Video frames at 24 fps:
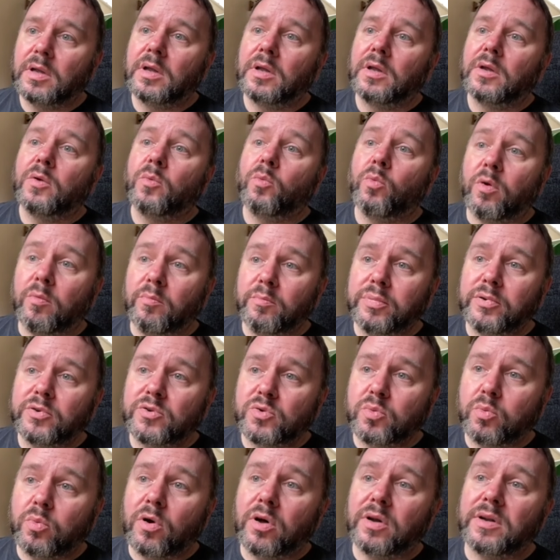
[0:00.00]
1
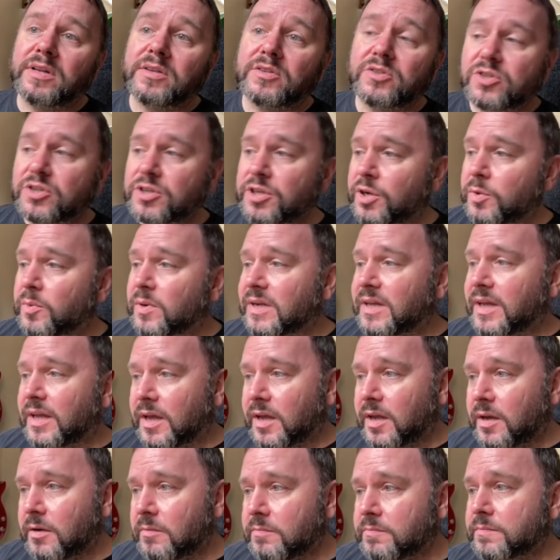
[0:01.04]
plus 1 is 2
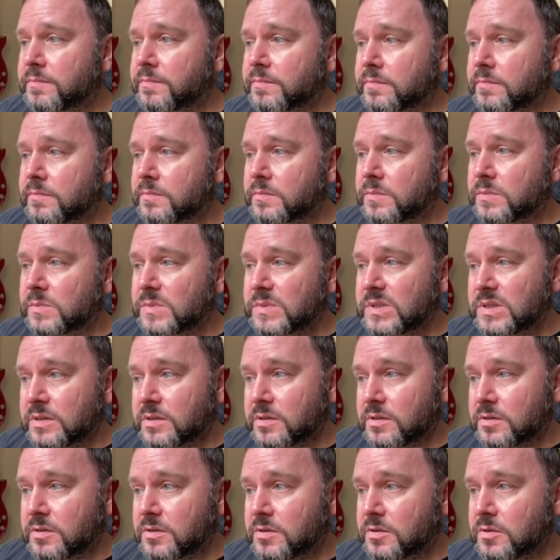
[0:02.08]
again.
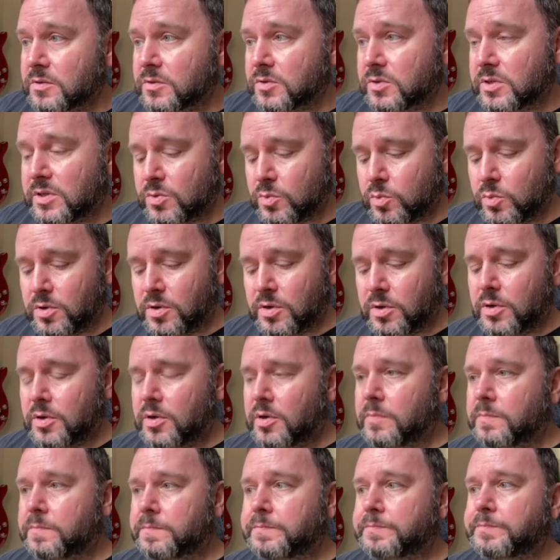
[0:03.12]
So that's 1
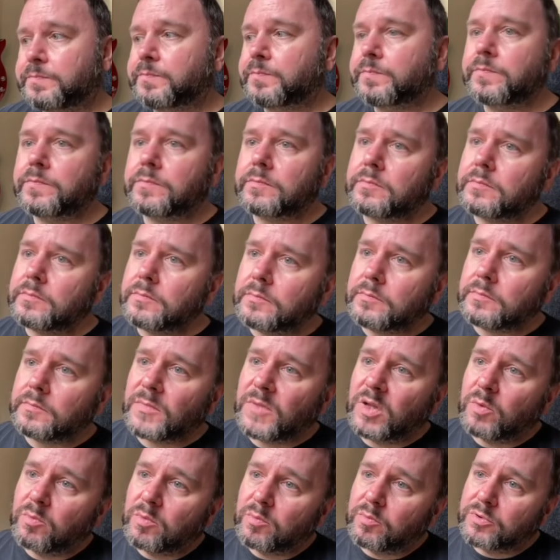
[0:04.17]
0.
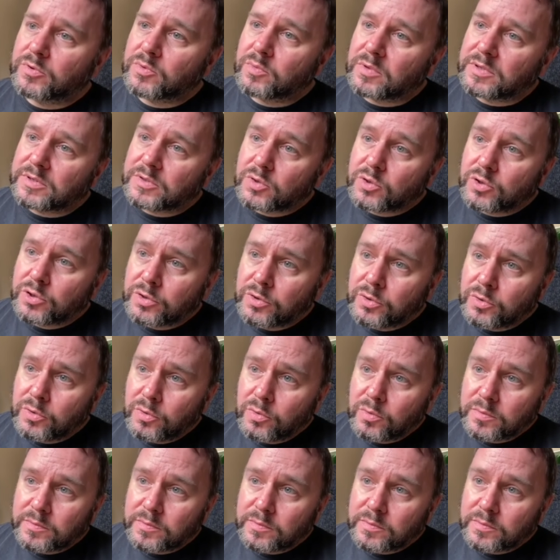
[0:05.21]
1 plus 1 is 2.